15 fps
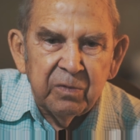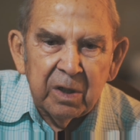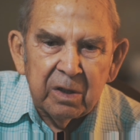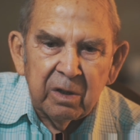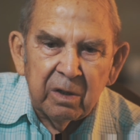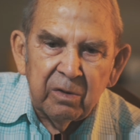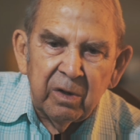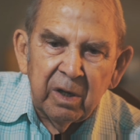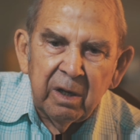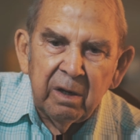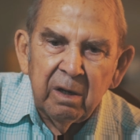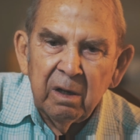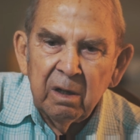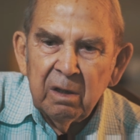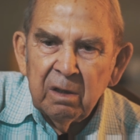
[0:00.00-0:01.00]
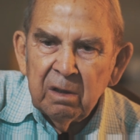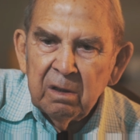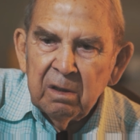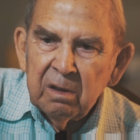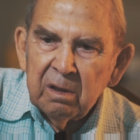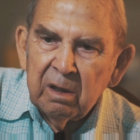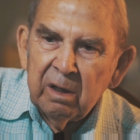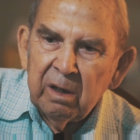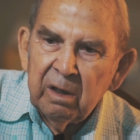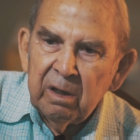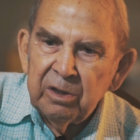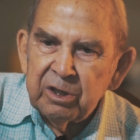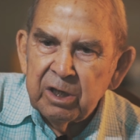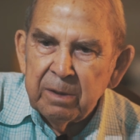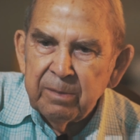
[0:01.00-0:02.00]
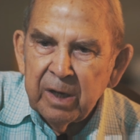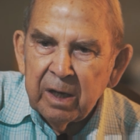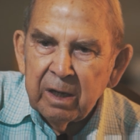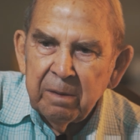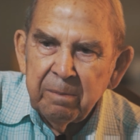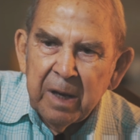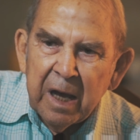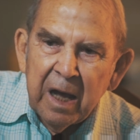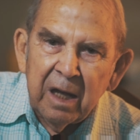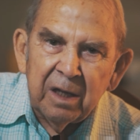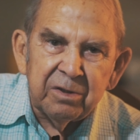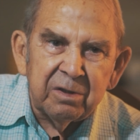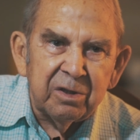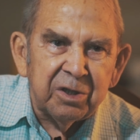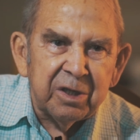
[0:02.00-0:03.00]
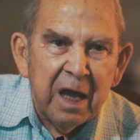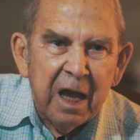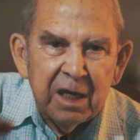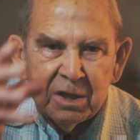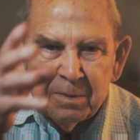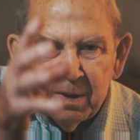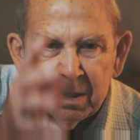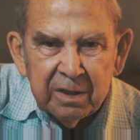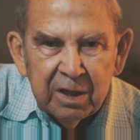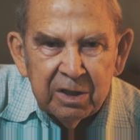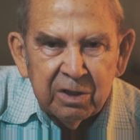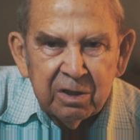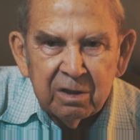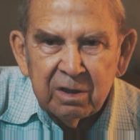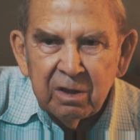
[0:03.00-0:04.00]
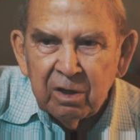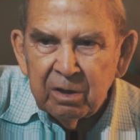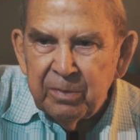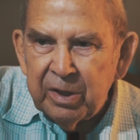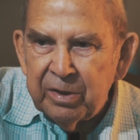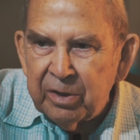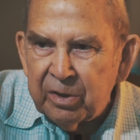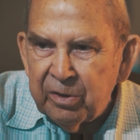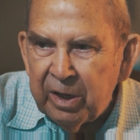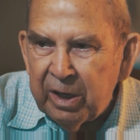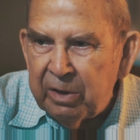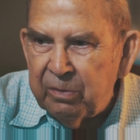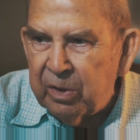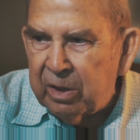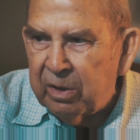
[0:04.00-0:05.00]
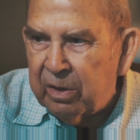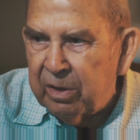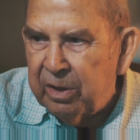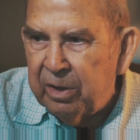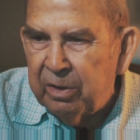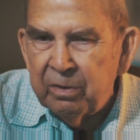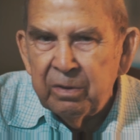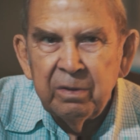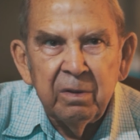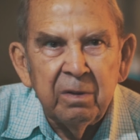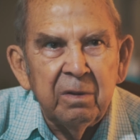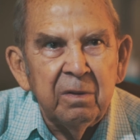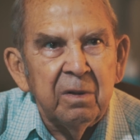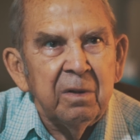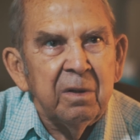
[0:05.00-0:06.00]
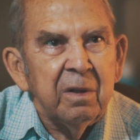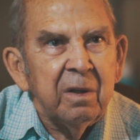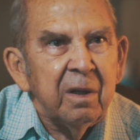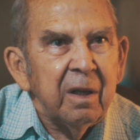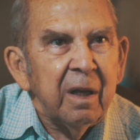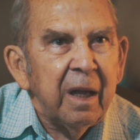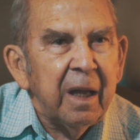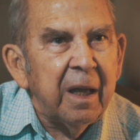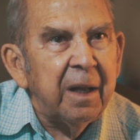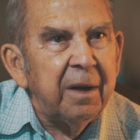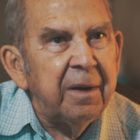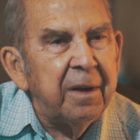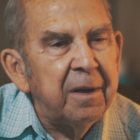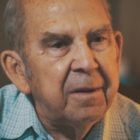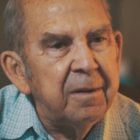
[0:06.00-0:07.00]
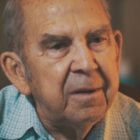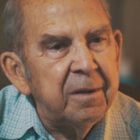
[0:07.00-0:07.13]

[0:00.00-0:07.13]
We're going to run 100 and some odd miles of seismic. This is going to be the grid we're going to do. And